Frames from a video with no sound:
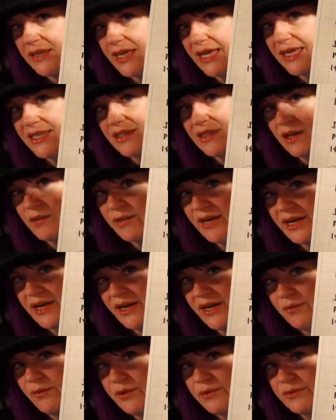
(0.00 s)
It's all written
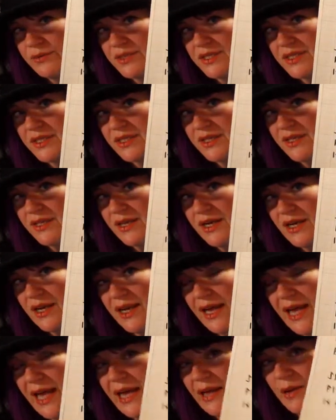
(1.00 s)
in runes.
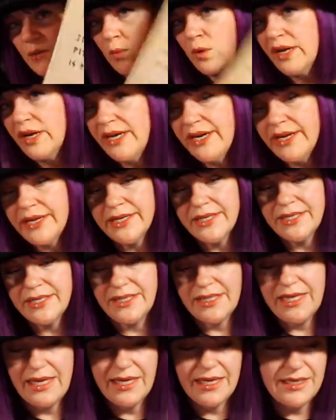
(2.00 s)
And what it
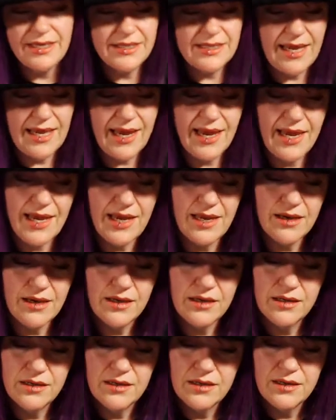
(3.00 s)
is a
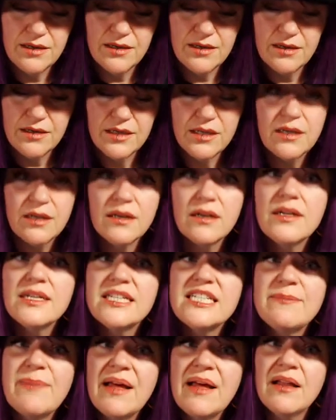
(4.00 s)

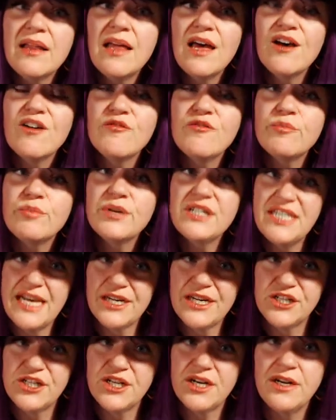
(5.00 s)
spell of
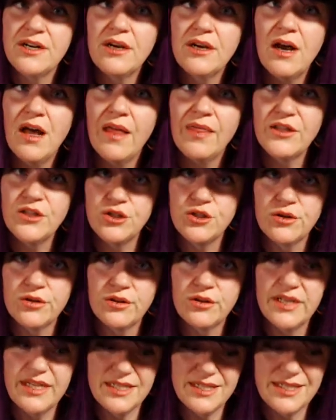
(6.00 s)
protection on the
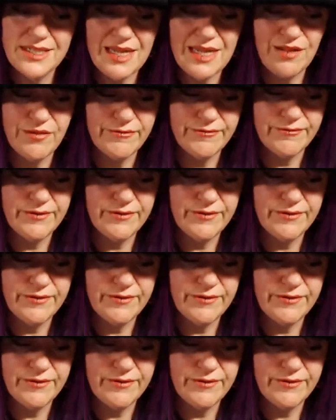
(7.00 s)
journal itself.